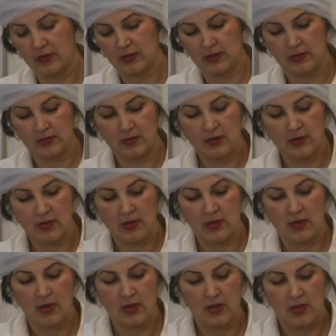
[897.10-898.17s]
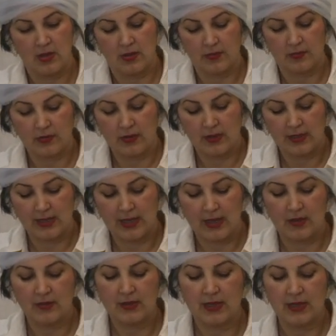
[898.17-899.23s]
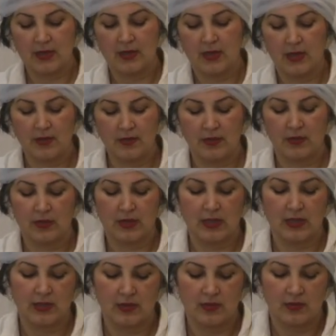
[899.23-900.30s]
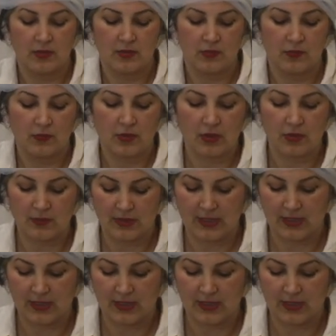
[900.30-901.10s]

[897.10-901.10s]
can roll it out and how you can work with